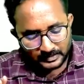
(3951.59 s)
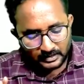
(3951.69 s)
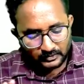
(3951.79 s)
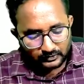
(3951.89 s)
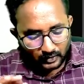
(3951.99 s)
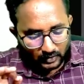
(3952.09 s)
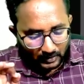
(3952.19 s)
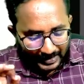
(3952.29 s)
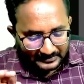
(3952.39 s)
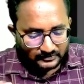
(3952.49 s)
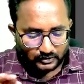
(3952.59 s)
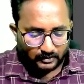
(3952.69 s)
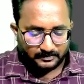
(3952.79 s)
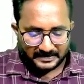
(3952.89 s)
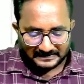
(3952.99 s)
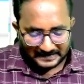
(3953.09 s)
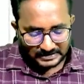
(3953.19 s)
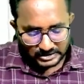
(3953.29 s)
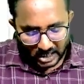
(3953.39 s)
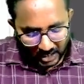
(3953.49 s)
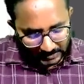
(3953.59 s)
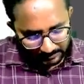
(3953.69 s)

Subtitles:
So assume this is a short